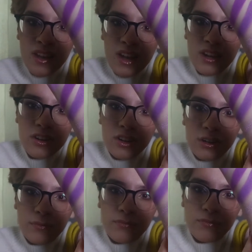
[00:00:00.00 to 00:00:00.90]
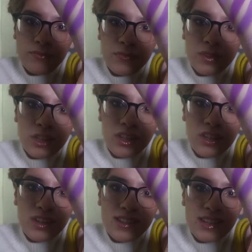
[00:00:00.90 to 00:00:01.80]
I don't know.
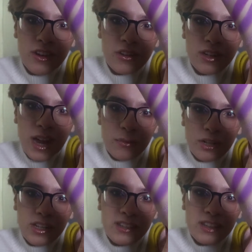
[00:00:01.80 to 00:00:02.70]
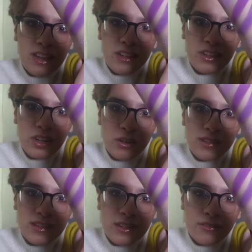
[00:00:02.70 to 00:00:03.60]
You can see it on camera. The
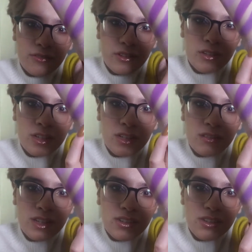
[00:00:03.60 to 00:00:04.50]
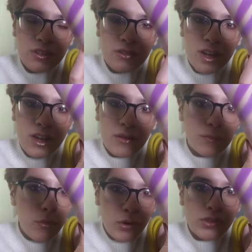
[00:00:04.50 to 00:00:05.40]
undertones are different. These two are
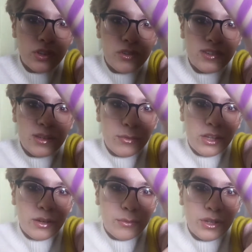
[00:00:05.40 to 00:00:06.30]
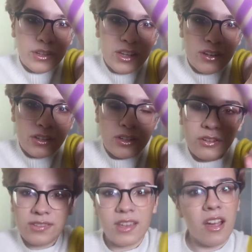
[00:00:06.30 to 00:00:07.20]
more so similar, but the
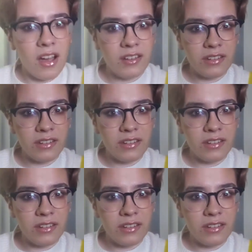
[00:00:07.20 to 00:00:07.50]
undertones are